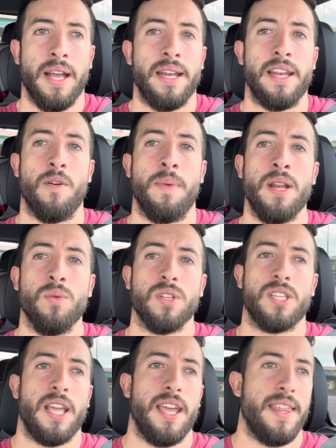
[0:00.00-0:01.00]
Now, many will
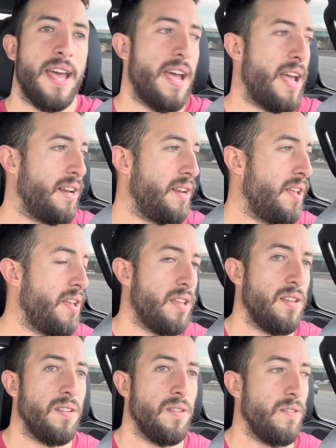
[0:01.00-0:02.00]
say that
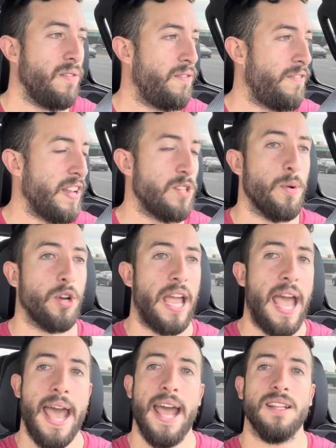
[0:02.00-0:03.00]
Facebook
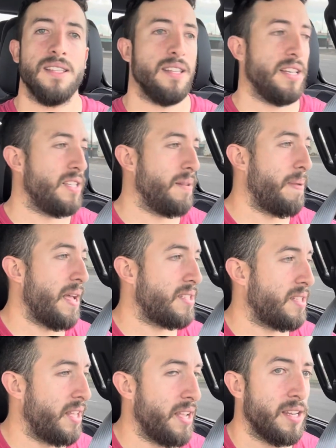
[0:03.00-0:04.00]
ads is the
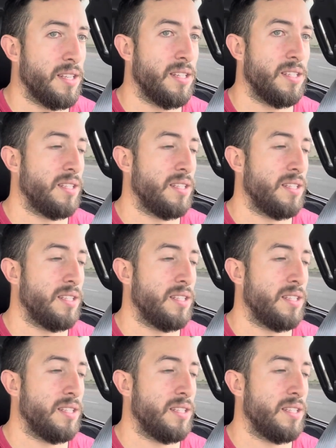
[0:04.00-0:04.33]
best thing,